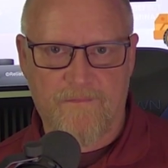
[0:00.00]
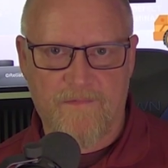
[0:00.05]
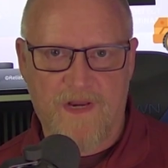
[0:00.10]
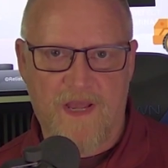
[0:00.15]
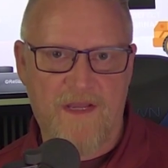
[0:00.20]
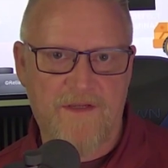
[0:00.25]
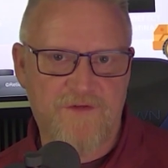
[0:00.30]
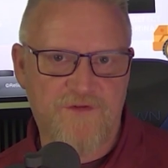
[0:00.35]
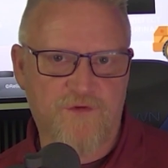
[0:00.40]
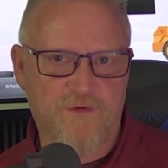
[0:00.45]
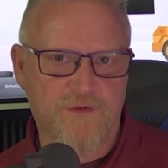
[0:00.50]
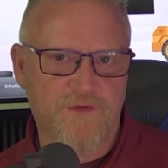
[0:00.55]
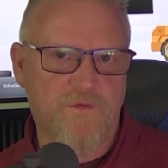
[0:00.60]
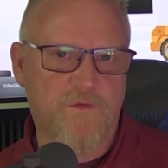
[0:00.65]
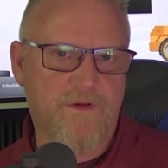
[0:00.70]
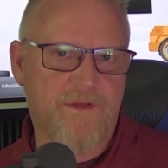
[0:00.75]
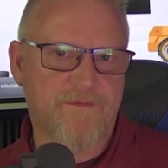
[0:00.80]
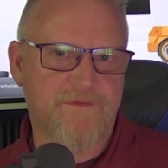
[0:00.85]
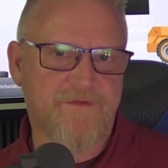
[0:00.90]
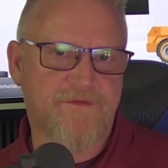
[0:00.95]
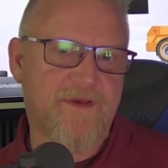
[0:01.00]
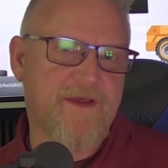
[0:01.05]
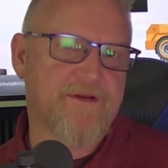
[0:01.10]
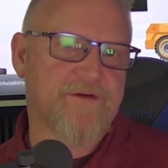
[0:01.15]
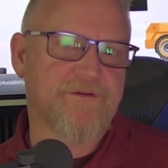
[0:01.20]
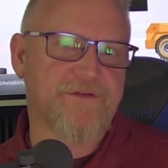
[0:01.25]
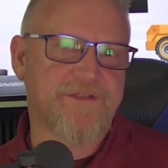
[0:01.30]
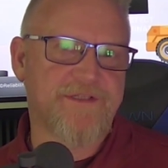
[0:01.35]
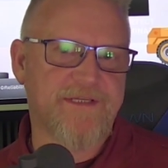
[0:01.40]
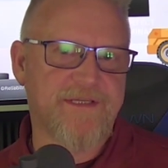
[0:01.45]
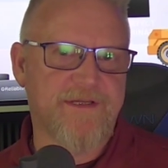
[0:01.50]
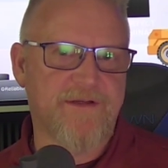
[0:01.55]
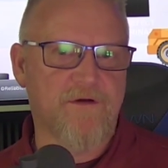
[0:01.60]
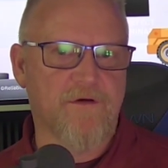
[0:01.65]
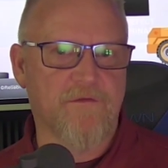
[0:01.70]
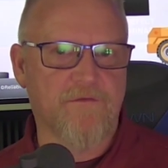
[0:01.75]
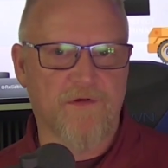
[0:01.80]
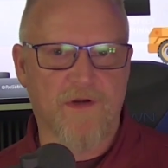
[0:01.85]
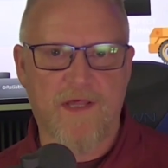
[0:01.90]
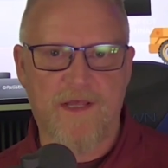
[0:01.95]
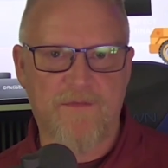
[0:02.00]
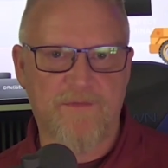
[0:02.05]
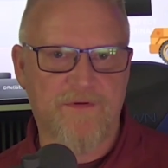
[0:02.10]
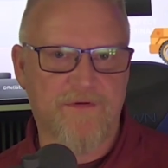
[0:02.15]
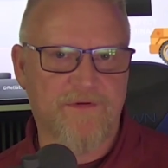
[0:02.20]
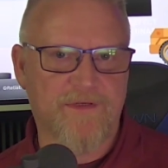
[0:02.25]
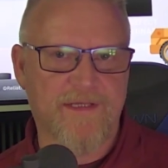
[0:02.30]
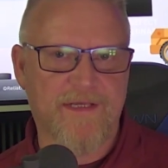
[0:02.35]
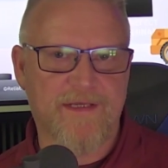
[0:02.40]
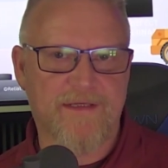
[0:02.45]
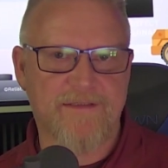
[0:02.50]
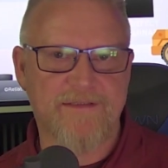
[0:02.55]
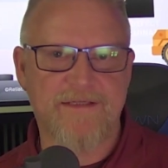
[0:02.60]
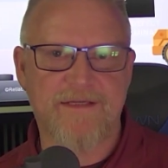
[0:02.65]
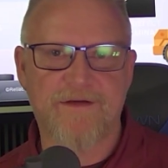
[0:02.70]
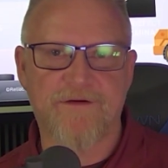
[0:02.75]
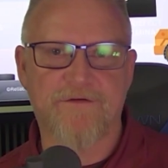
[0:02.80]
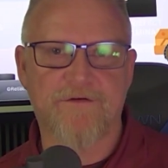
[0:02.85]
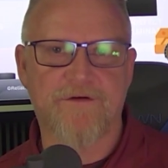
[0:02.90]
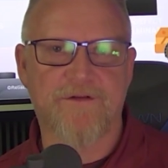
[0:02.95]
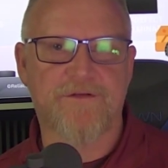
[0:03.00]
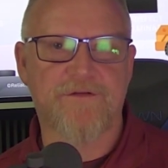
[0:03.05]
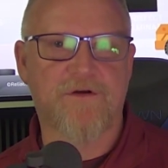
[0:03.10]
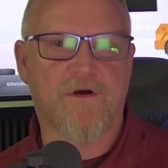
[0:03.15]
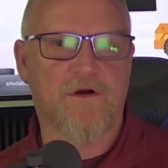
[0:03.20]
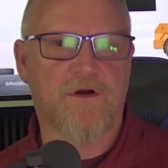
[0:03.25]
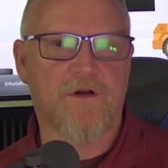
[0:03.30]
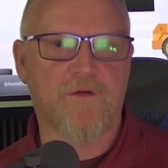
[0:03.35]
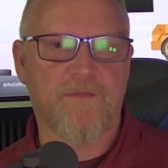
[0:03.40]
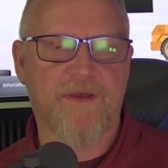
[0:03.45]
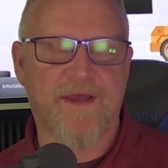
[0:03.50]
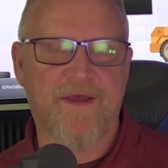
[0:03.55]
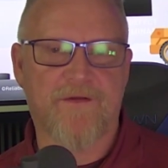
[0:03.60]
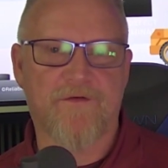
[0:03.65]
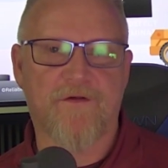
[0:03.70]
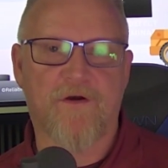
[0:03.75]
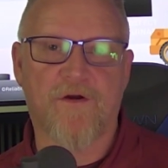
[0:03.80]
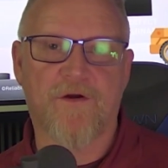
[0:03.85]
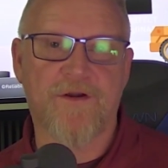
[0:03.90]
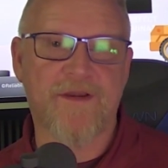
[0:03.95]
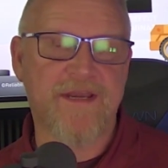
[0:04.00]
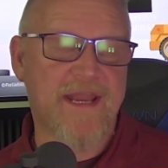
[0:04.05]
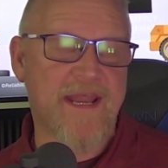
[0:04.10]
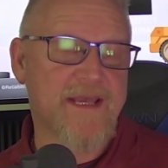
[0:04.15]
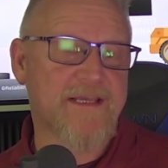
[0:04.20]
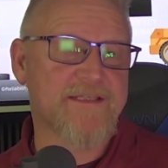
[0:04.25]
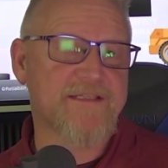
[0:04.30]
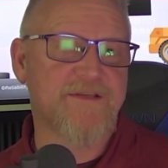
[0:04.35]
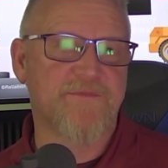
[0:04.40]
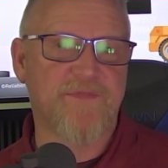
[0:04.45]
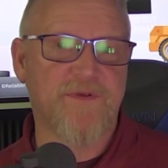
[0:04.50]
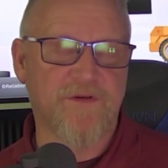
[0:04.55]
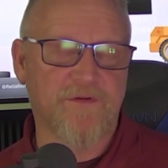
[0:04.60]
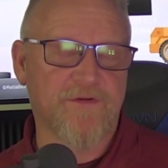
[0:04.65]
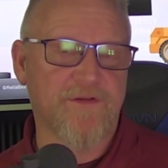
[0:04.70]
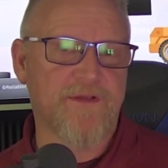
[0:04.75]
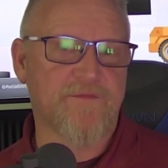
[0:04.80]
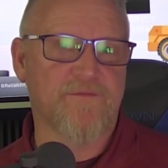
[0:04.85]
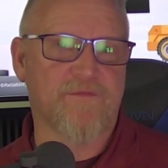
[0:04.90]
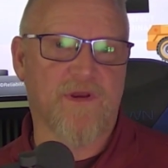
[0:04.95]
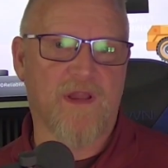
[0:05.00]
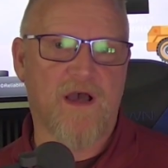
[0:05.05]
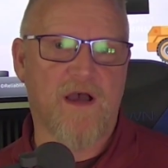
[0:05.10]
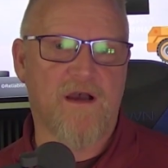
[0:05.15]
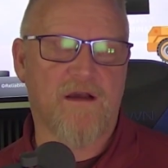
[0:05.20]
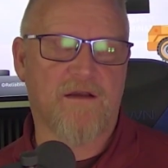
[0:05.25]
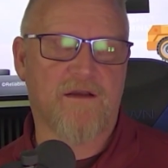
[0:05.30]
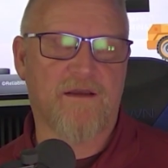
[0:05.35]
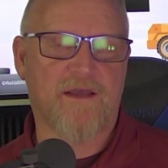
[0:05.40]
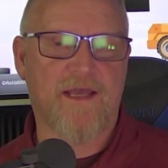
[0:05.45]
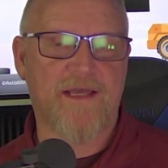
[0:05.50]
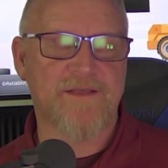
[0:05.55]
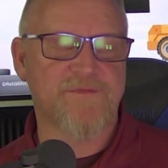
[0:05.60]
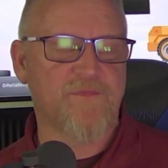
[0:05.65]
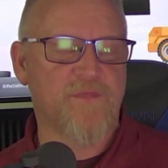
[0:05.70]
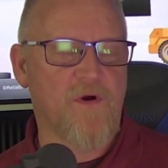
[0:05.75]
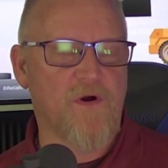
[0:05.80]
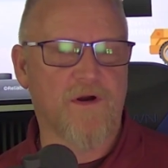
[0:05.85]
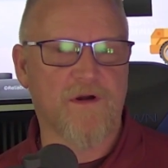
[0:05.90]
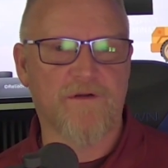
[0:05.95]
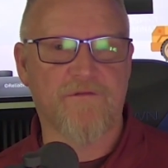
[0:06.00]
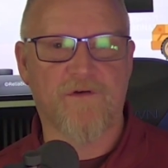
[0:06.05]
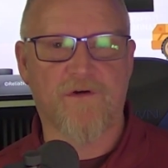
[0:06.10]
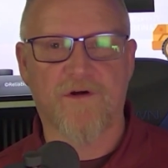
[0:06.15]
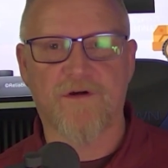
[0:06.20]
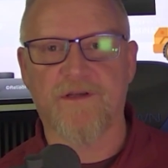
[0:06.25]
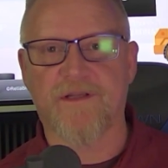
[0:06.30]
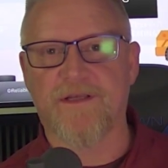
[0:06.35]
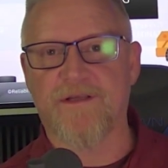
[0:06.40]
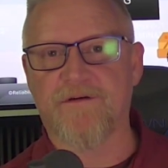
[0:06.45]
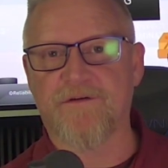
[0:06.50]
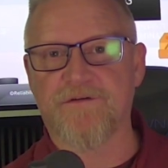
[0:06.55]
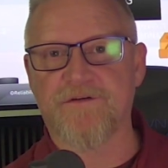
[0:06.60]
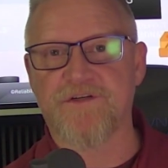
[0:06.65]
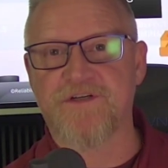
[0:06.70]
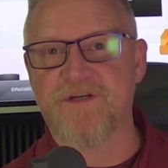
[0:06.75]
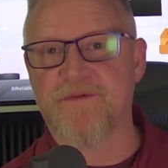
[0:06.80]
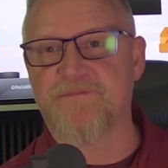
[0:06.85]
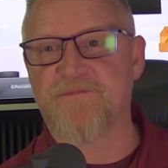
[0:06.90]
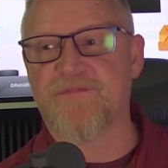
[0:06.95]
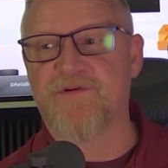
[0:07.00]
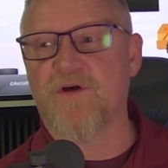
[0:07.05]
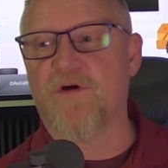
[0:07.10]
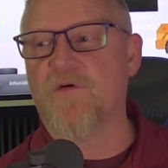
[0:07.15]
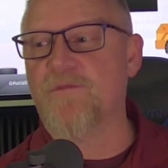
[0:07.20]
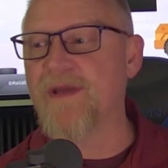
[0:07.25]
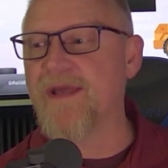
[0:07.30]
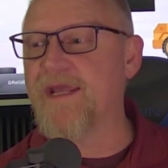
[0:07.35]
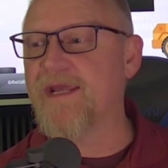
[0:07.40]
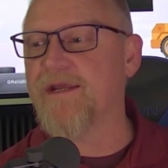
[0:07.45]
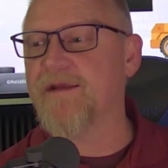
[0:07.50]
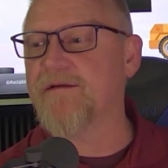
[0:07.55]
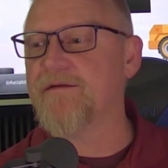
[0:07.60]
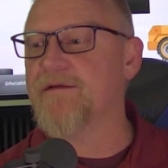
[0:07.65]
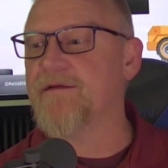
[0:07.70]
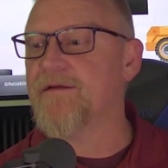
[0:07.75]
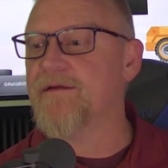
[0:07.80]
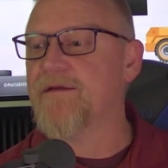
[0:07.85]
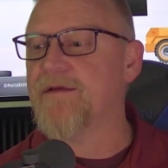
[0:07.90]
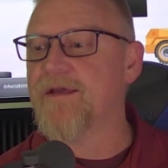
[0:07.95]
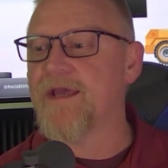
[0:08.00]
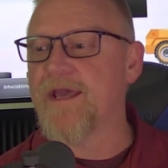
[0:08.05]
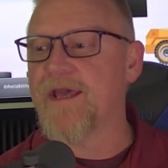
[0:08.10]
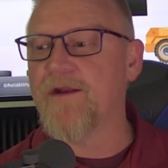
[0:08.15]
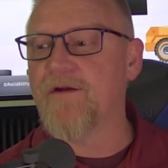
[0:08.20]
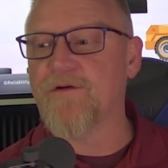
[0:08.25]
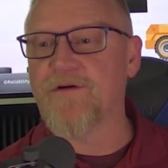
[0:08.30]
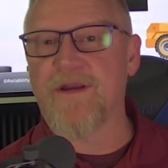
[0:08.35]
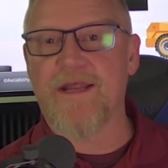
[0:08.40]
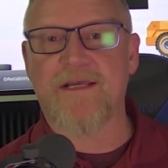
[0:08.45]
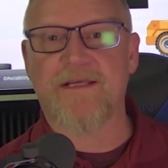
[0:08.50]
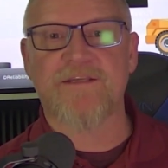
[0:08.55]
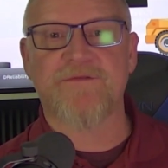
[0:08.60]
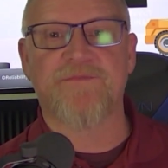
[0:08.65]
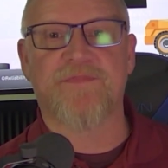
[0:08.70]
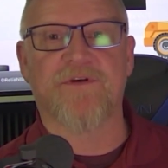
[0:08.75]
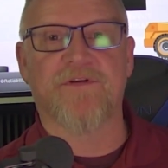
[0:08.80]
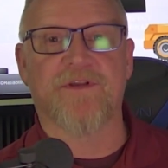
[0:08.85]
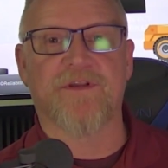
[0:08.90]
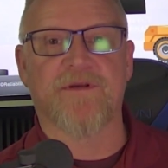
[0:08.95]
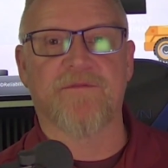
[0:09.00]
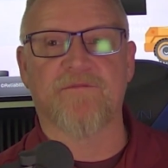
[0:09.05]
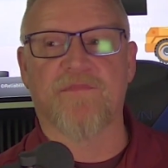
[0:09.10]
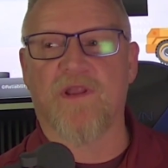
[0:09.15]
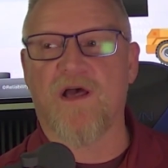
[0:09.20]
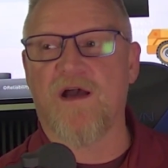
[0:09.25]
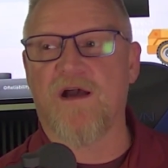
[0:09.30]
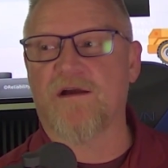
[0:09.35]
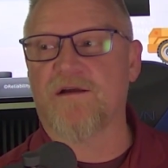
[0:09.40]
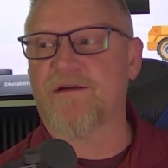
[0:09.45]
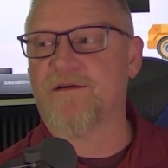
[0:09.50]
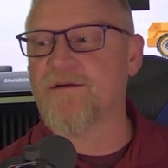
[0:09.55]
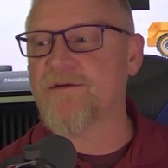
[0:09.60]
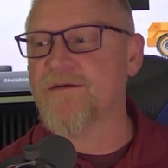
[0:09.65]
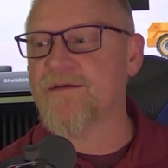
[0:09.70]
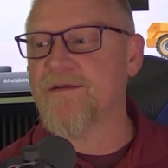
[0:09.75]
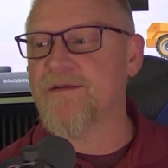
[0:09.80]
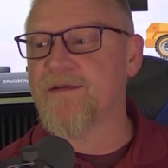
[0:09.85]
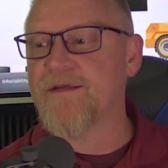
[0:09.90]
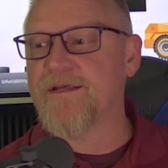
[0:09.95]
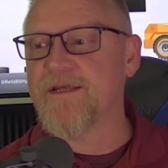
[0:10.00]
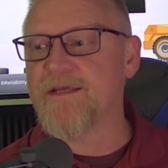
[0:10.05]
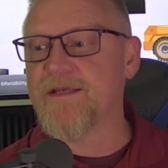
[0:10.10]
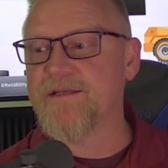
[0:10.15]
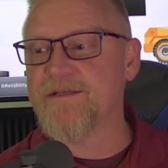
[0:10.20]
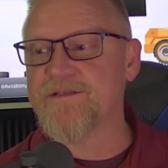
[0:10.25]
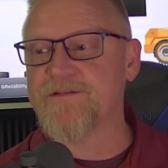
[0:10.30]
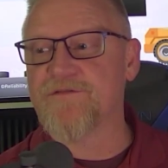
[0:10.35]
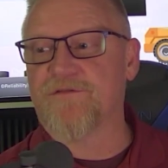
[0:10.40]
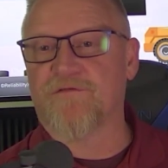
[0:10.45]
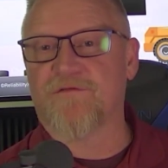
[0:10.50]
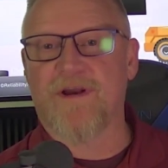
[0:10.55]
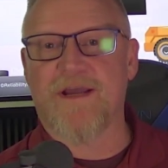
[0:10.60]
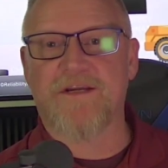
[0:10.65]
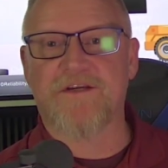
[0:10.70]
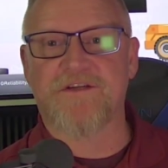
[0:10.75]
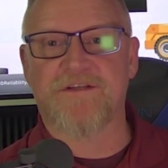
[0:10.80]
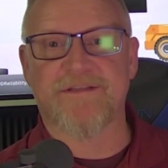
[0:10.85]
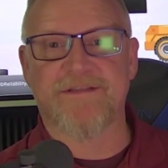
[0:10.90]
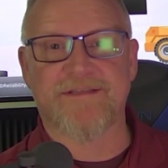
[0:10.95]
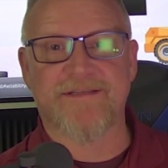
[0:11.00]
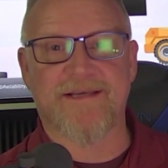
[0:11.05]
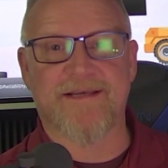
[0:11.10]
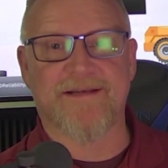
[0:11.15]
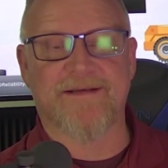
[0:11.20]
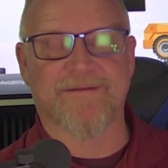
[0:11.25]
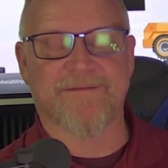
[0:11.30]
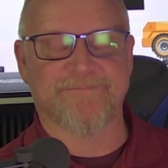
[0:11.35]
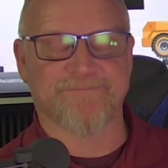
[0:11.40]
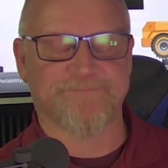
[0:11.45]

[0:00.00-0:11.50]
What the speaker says: Hi, George Williams, founder and CEO of Reliability X, here to talk about our next building block as part of our leadership domain. And our next building block is direction setting.